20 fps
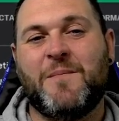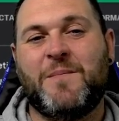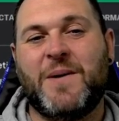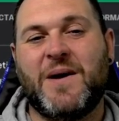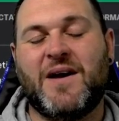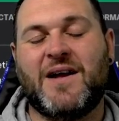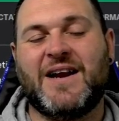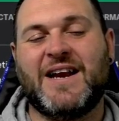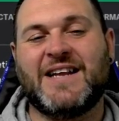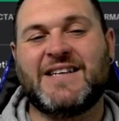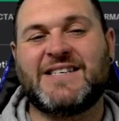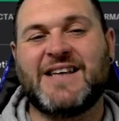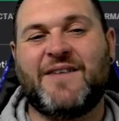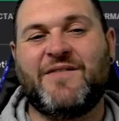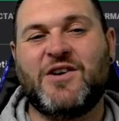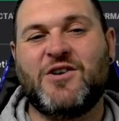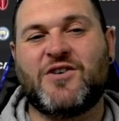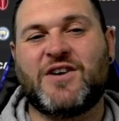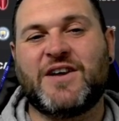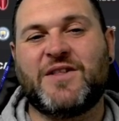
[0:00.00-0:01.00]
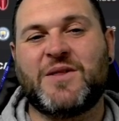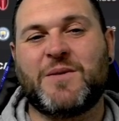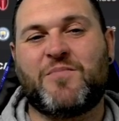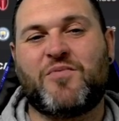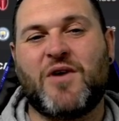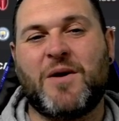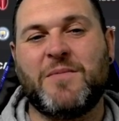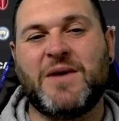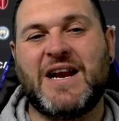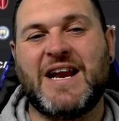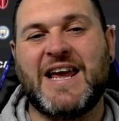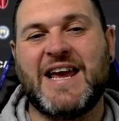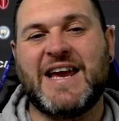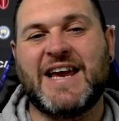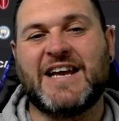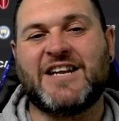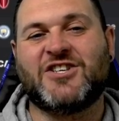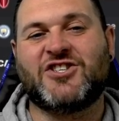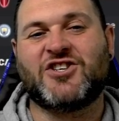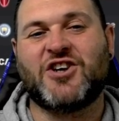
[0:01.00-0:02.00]
But let's have a look at the Premier
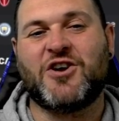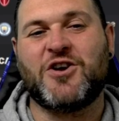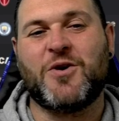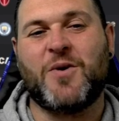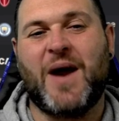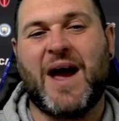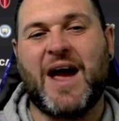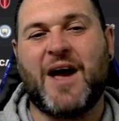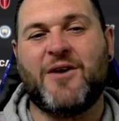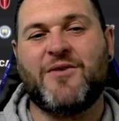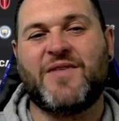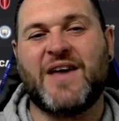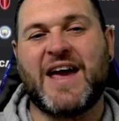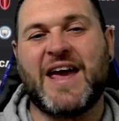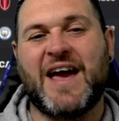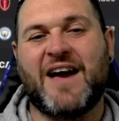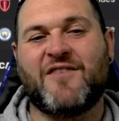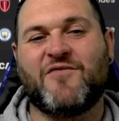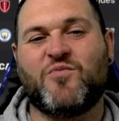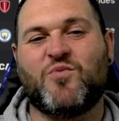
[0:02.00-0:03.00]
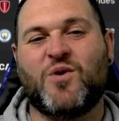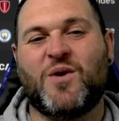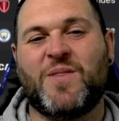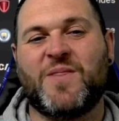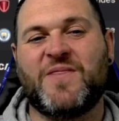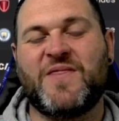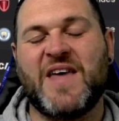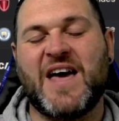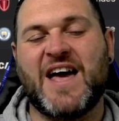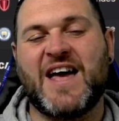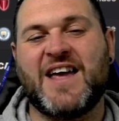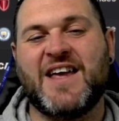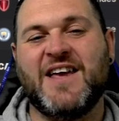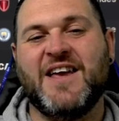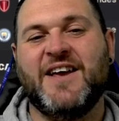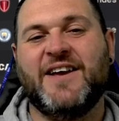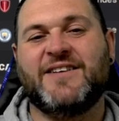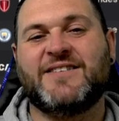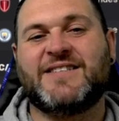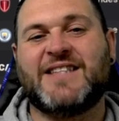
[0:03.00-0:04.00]
League and show you how they have won that.
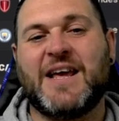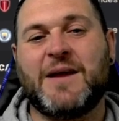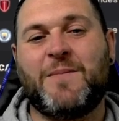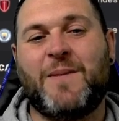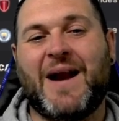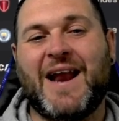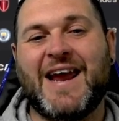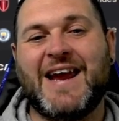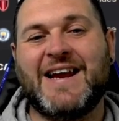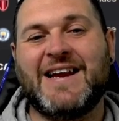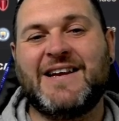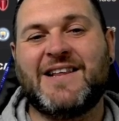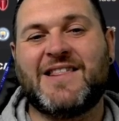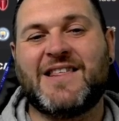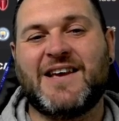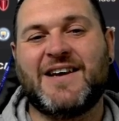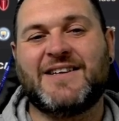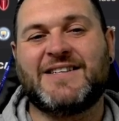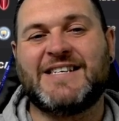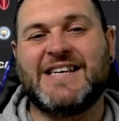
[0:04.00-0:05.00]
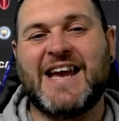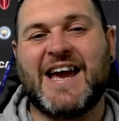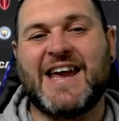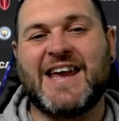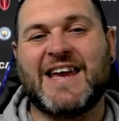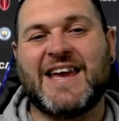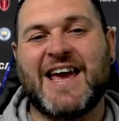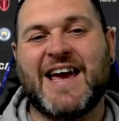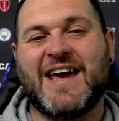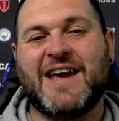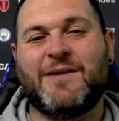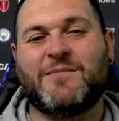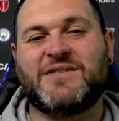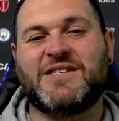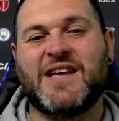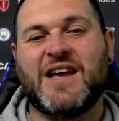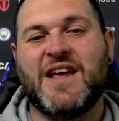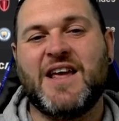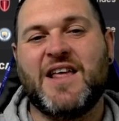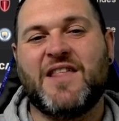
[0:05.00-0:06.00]
So they played 38
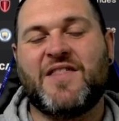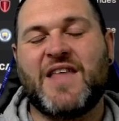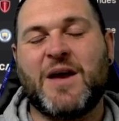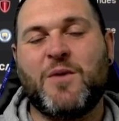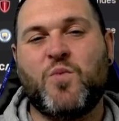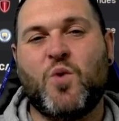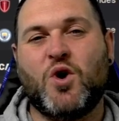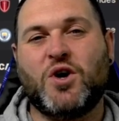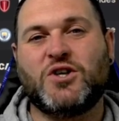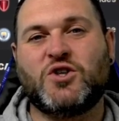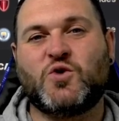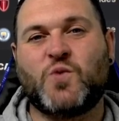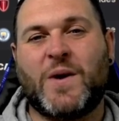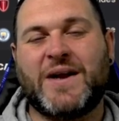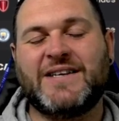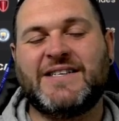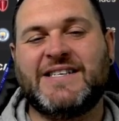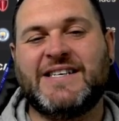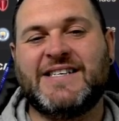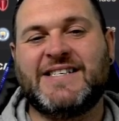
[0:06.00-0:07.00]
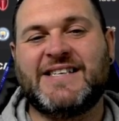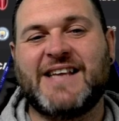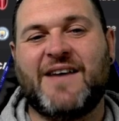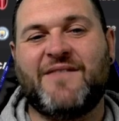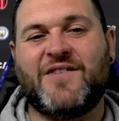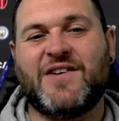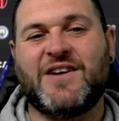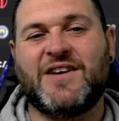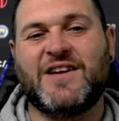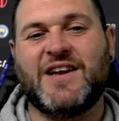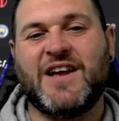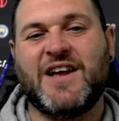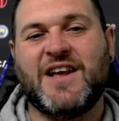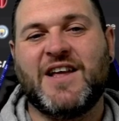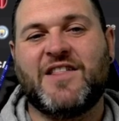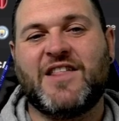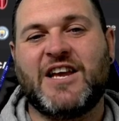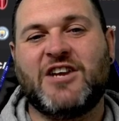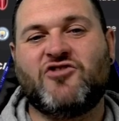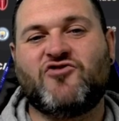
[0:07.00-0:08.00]
games, they won 27,
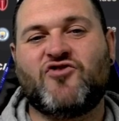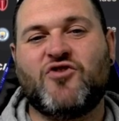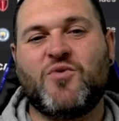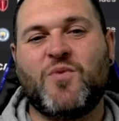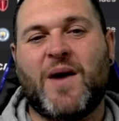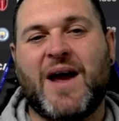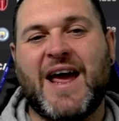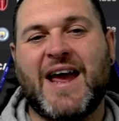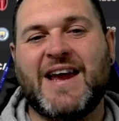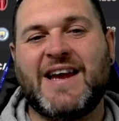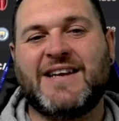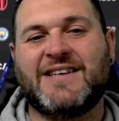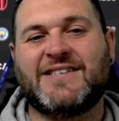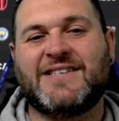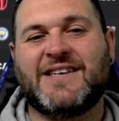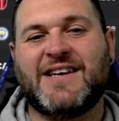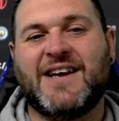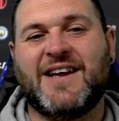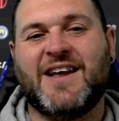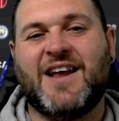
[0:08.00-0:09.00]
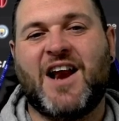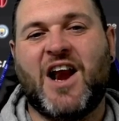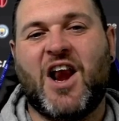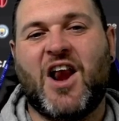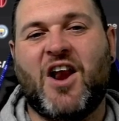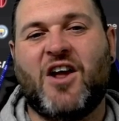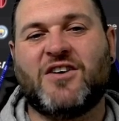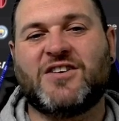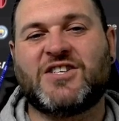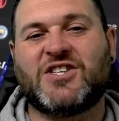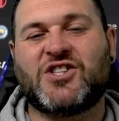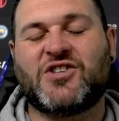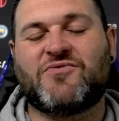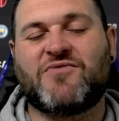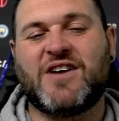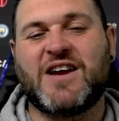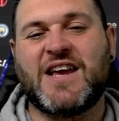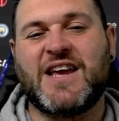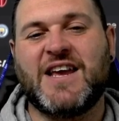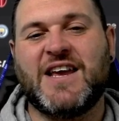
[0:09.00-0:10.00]
they drew 8, lost
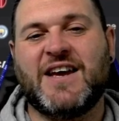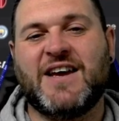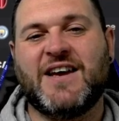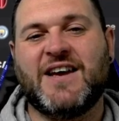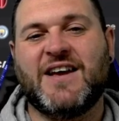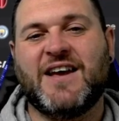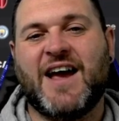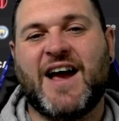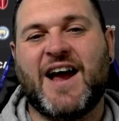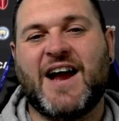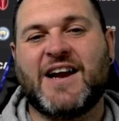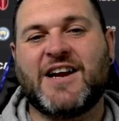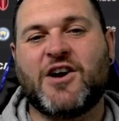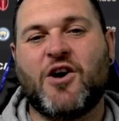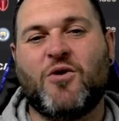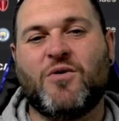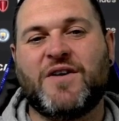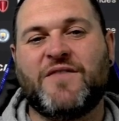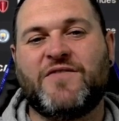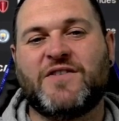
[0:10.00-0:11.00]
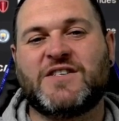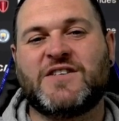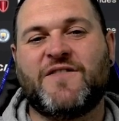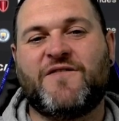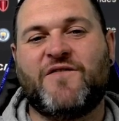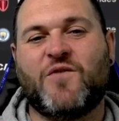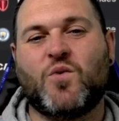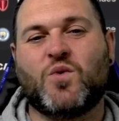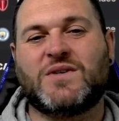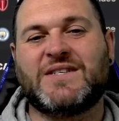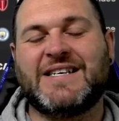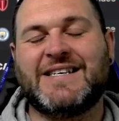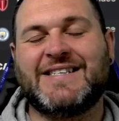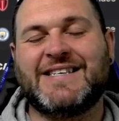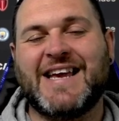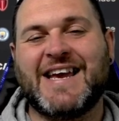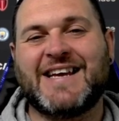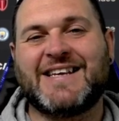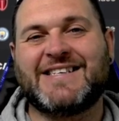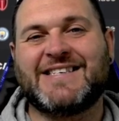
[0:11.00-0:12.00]
3, had a goal difference of
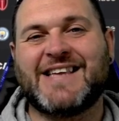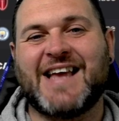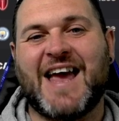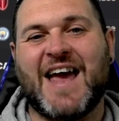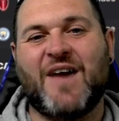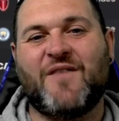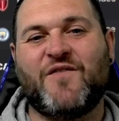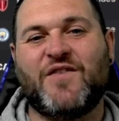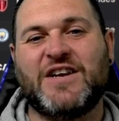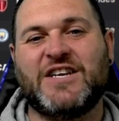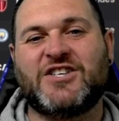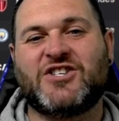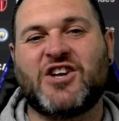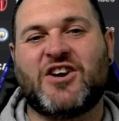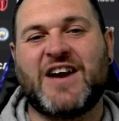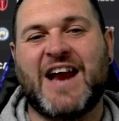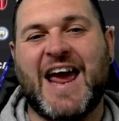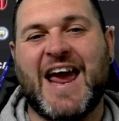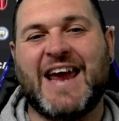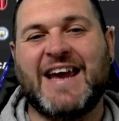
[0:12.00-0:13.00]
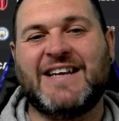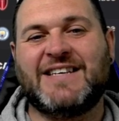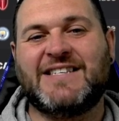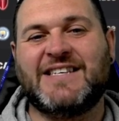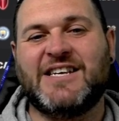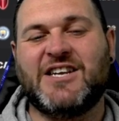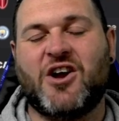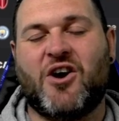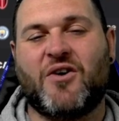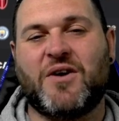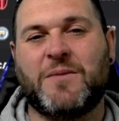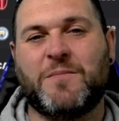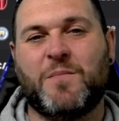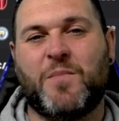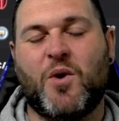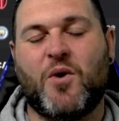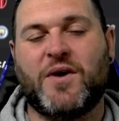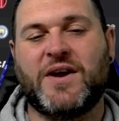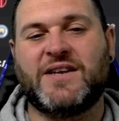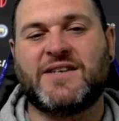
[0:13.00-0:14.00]
46 and finished on 89
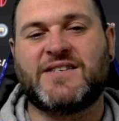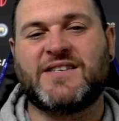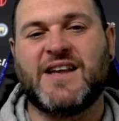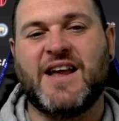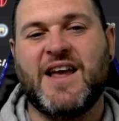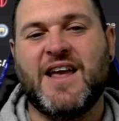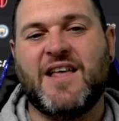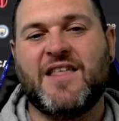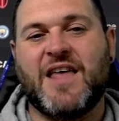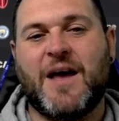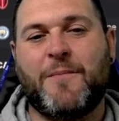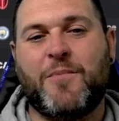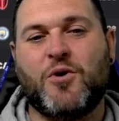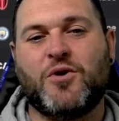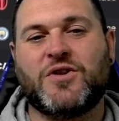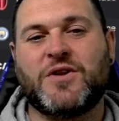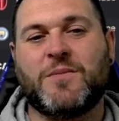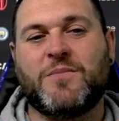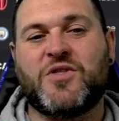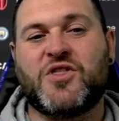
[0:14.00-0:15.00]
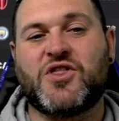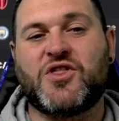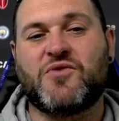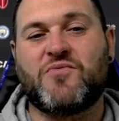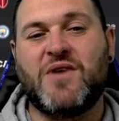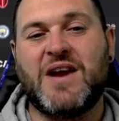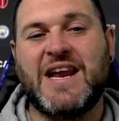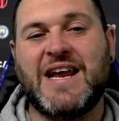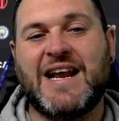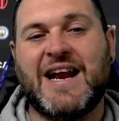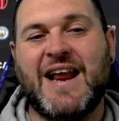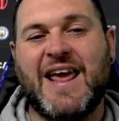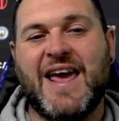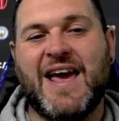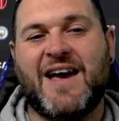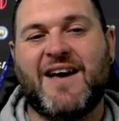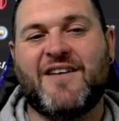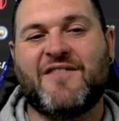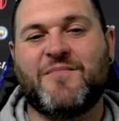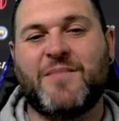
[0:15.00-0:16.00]
points. That put them 3
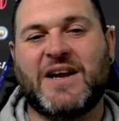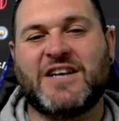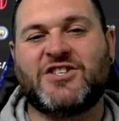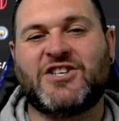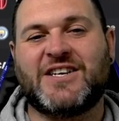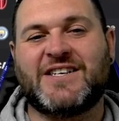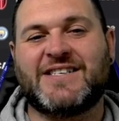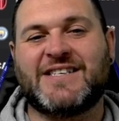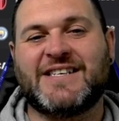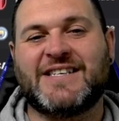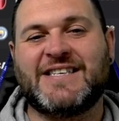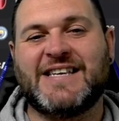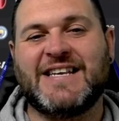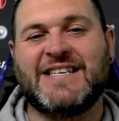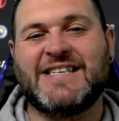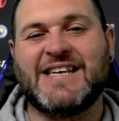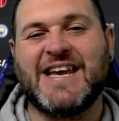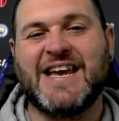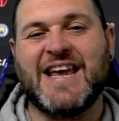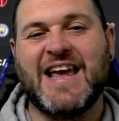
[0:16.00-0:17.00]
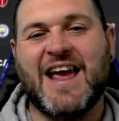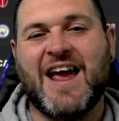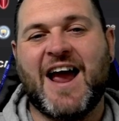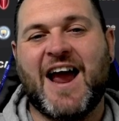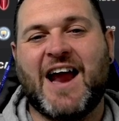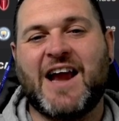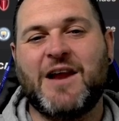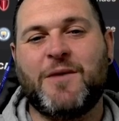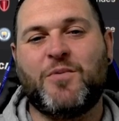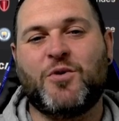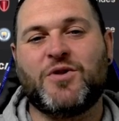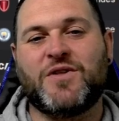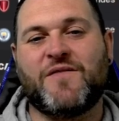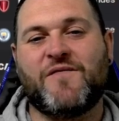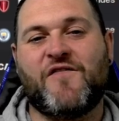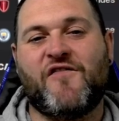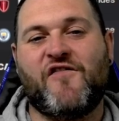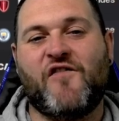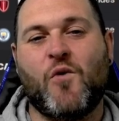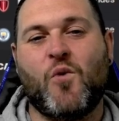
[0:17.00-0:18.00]
clear of Manchester City and it put
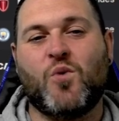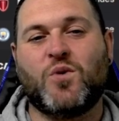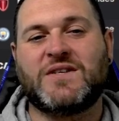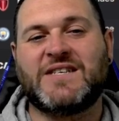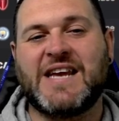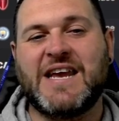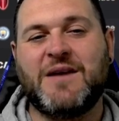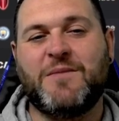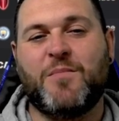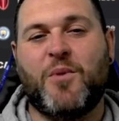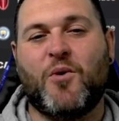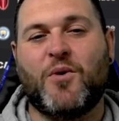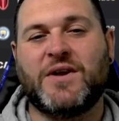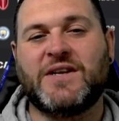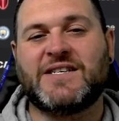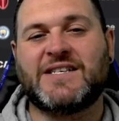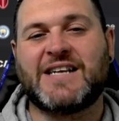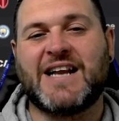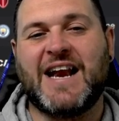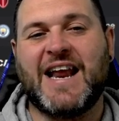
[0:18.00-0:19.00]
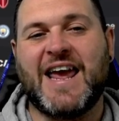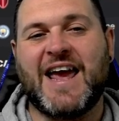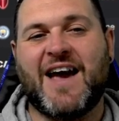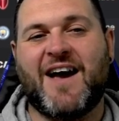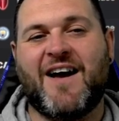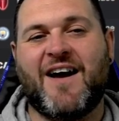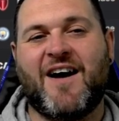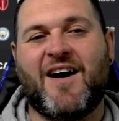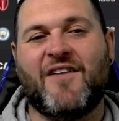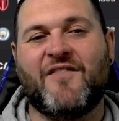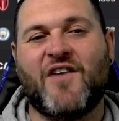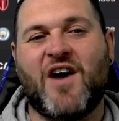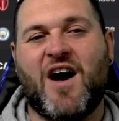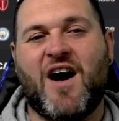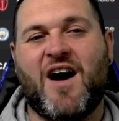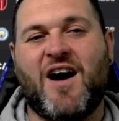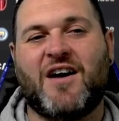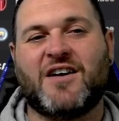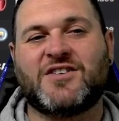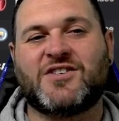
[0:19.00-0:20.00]
them 14 points clear of
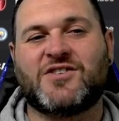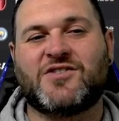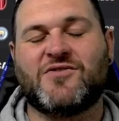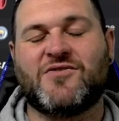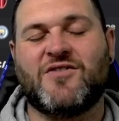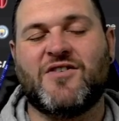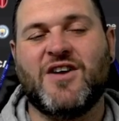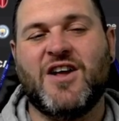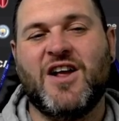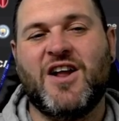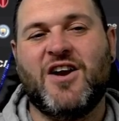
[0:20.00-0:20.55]
Arsenal.